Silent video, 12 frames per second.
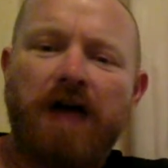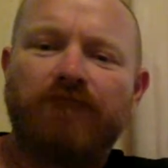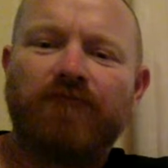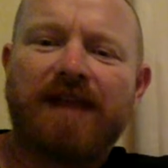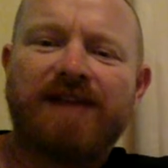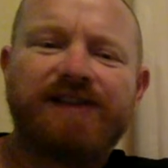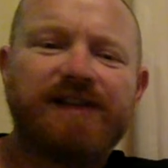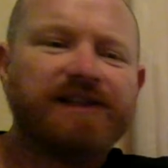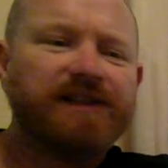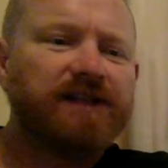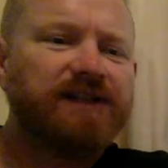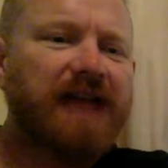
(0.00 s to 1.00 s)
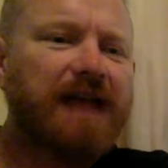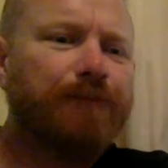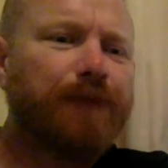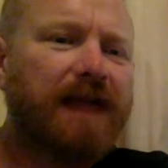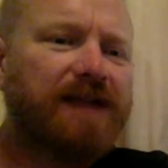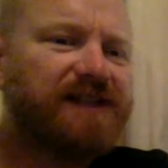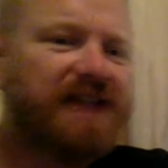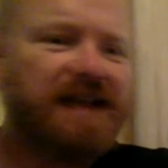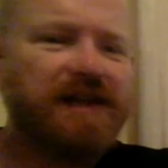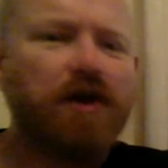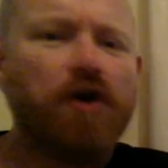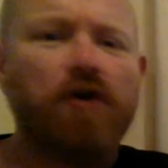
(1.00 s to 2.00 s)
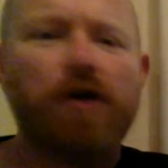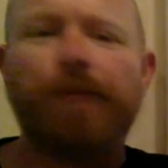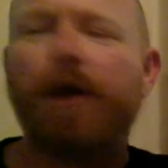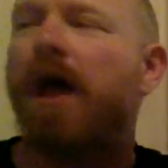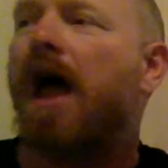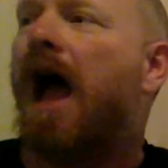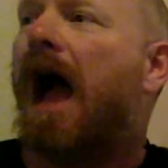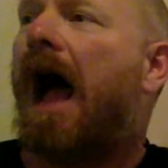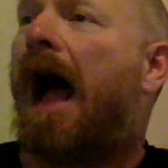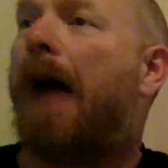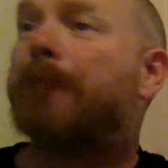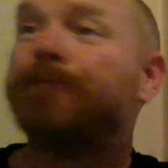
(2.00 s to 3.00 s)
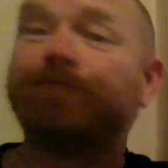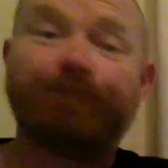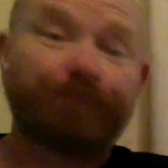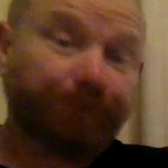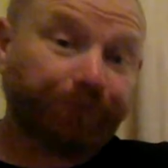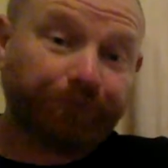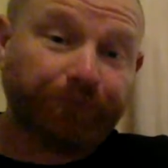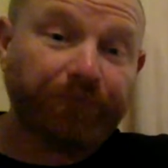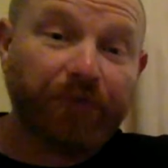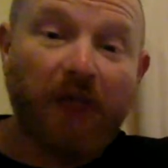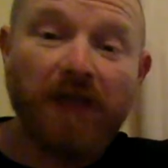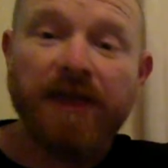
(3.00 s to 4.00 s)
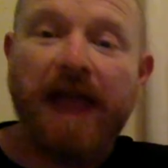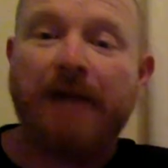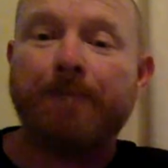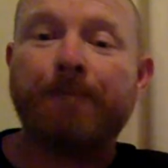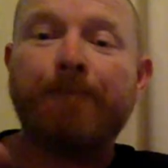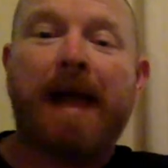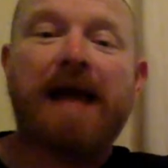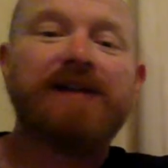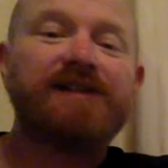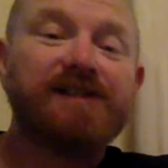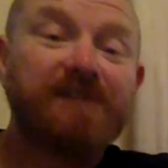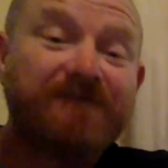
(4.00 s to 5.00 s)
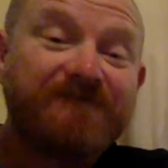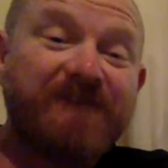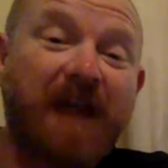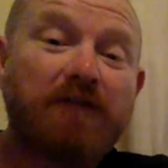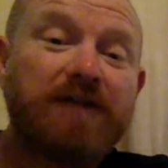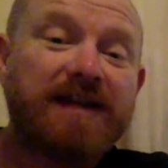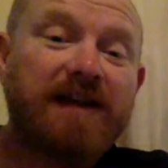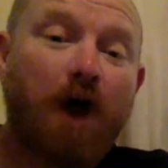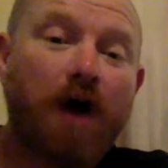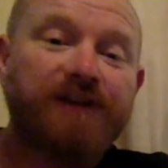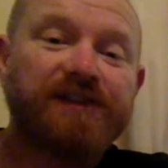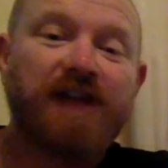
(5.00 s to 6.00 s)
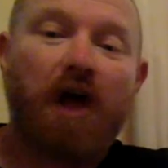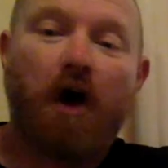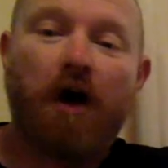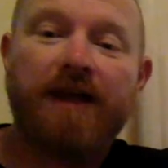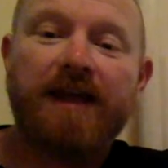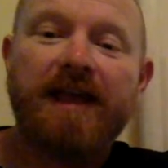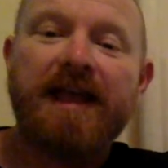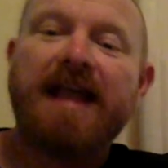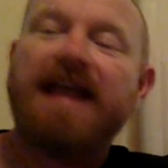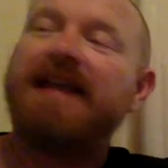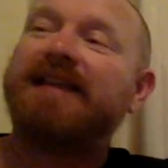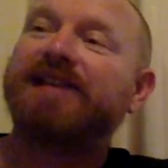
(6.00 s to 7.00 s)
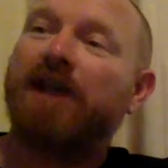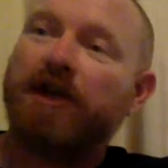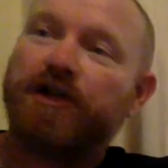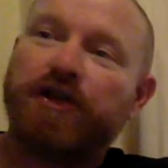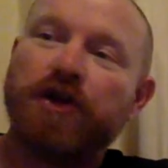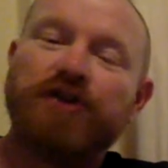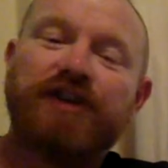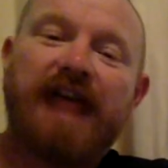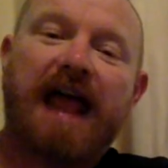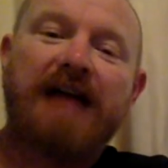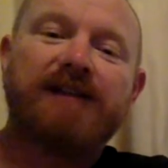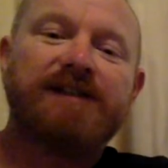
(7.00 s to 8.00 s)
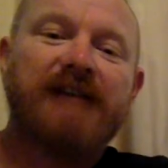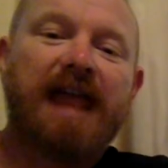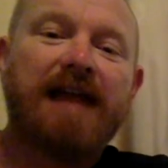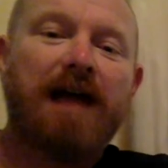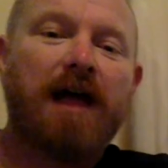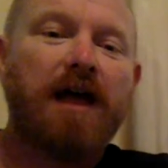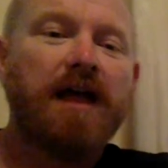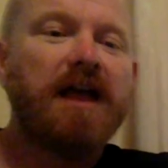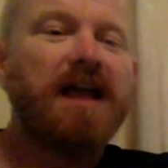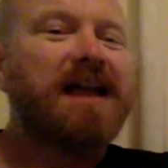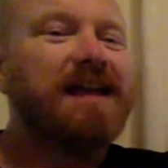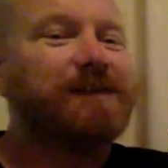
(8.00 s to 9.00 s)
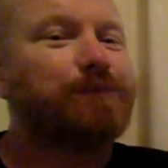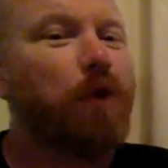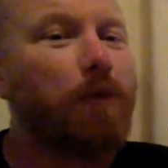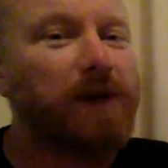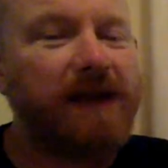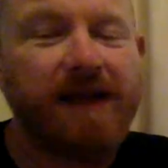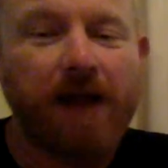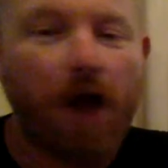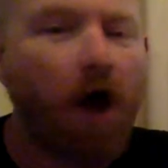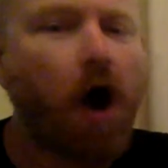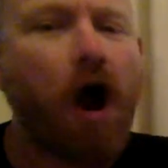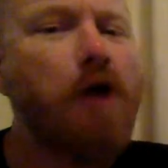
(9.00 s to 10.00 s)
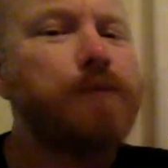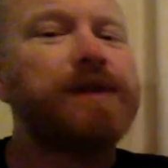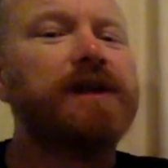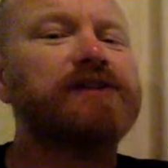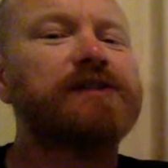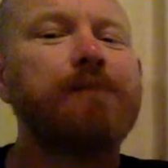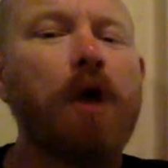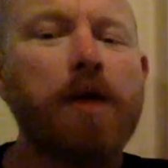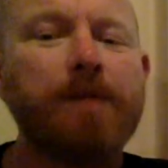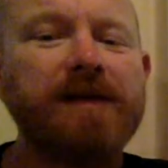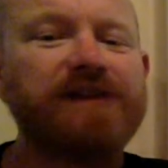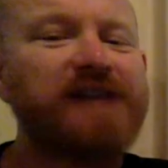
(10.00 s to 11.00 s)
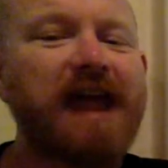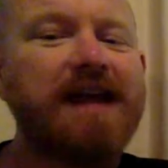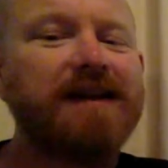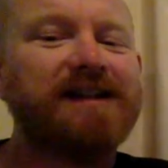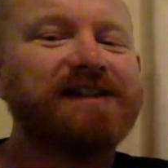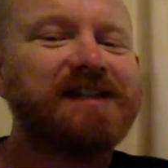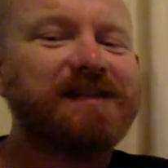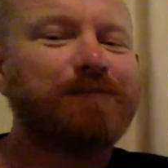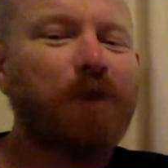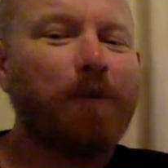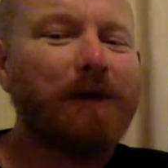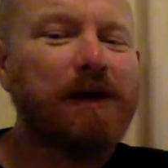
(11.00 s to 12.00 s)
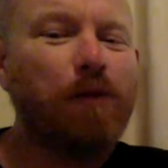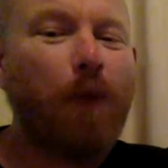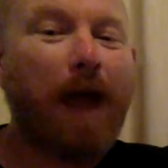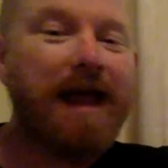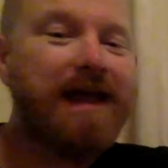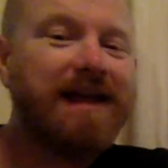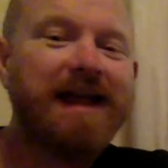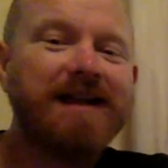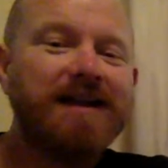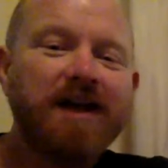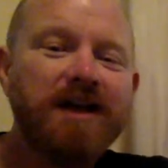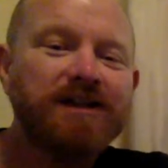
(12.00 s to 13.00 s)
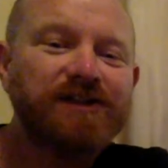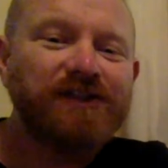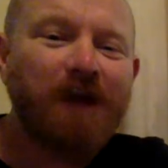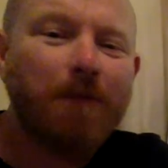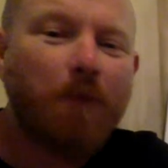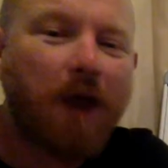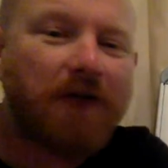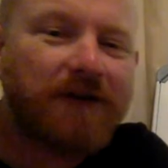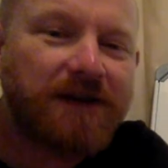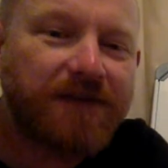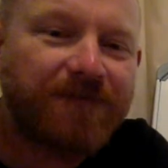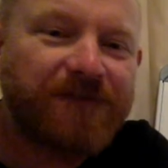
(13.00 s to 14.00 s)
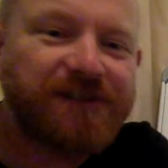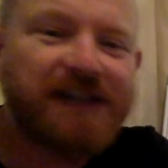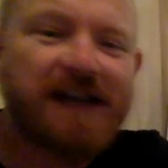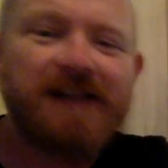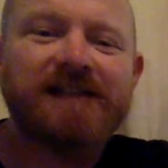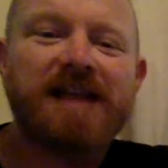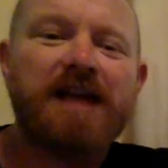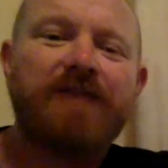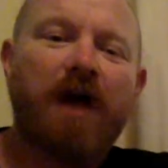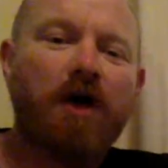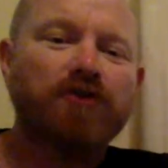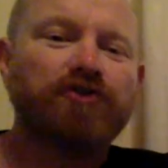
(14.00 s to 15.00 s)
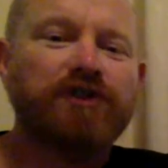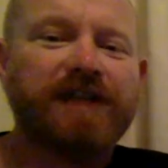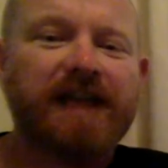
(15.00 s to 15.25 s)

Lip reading: races that take place in Europe? Yeah, Max is a very nice guy. He's a good cat sailor. He's probably, I hope he doesn't mind me saying this, he's probably weighing in somewhere in the vicinity of 100